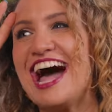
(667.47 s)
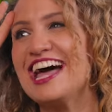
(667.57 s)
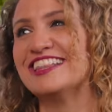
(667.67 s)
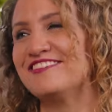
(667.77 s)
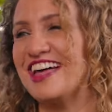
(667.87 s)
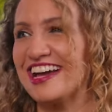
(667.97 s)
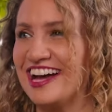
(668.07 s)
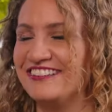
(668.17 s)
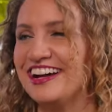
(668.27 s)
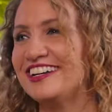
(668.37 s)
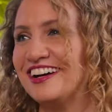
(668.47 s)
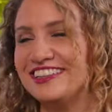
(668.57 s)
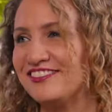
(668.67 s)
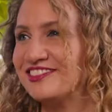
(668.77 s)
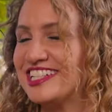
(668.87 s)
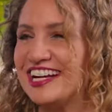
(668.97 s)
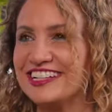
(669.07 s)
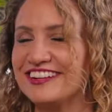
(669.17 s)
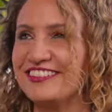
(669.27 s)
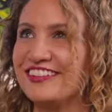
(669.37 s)
I love that guy, right? And I love
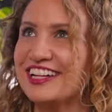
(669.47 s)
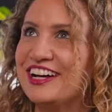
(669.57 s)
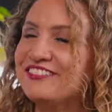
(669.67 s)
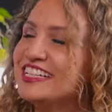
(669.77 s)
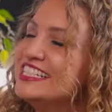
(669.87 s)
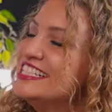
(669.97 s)
Metallica growing up.